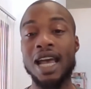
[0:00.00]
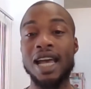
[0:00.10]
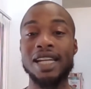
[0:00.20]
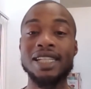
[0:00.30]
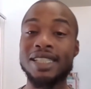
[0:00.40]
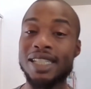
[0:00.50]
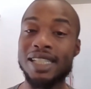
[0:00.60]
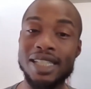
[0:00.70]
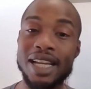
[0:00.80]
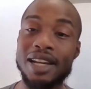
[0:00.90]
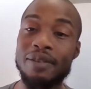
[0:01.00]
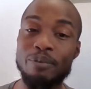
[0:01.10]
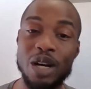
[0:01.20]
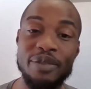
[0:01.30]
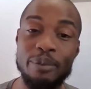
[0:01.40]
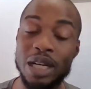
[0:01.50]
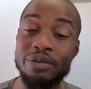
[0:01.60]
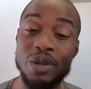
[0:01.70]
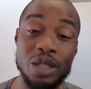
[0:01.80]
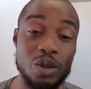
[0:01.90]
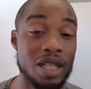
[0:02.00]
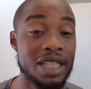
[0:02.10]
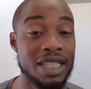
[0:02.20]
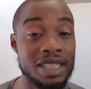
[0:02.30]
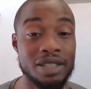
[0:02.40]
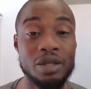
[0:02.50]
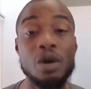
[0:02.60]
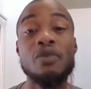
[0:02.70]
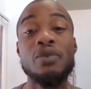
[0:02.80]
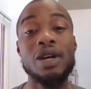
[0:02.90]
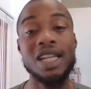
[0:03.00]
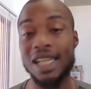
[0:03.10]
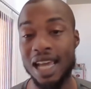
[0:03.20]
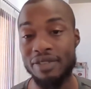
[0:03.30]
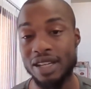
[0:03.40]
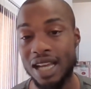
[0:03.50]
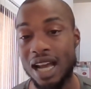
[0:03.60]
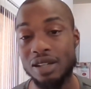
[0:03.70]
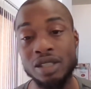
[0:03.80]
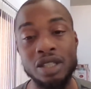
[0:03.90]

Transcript: and it did take a month, but eventually it sold for $11.